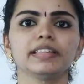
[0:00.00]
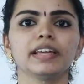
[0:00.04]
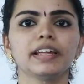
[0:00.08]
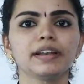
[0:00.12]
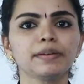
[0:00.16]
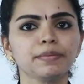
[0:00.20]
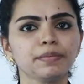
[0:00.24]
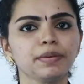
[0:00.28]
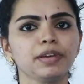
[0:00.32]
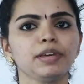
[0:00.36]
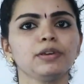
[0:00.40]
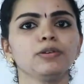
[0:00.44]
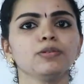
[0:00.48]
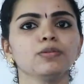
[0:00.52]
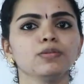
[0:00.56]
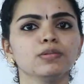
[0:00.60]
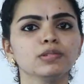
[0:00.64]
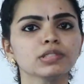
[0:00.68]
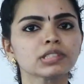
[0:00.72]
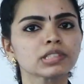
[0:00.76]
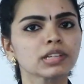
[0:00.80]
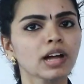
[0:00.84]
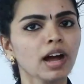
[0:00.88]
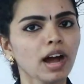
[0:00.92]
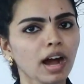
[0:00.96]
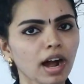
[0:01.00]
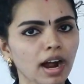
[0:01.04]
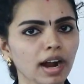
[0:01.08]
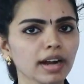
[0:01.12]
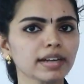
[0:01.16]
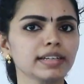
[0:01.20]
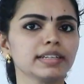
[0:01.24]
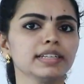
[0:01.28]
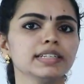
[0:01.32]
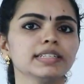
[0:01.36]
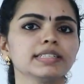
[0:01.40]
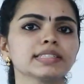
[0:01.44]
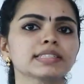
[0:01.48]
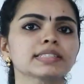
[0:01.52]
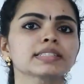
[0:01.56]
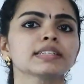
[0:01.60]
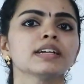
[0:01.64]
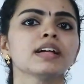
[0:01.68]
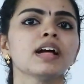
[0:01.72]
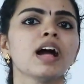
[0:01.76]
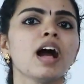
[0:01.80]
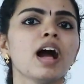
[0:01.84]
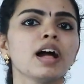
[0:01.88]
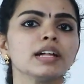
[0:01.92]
then we use hard disk.